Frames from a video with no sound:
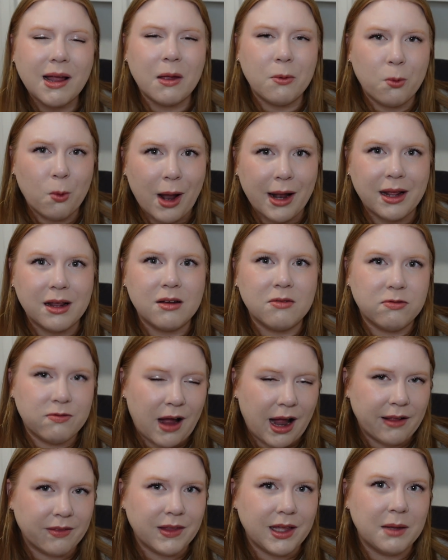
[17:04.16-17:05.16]
I read it
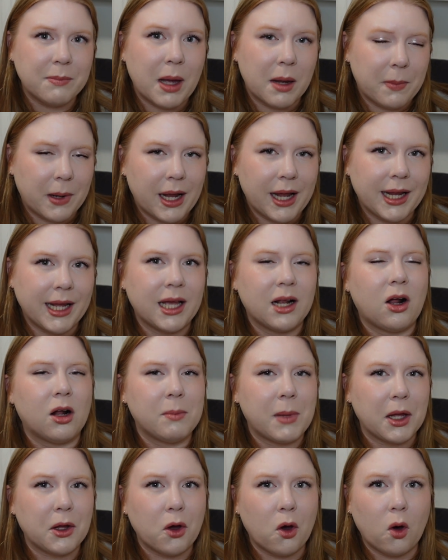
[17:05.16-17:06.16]
finally by buying it on
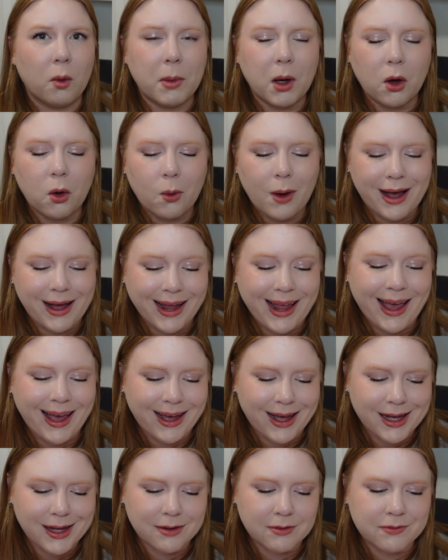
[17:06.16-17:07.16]
my Kobo, I
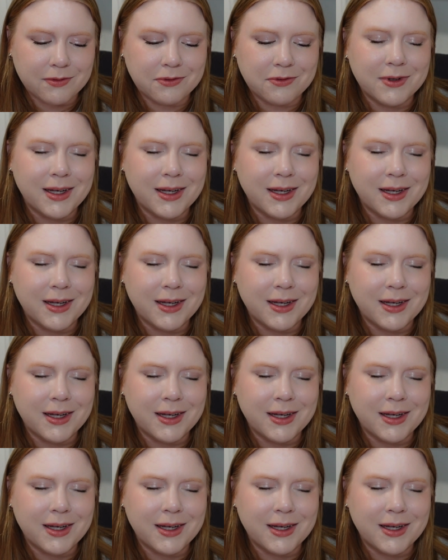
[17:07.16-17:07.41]
have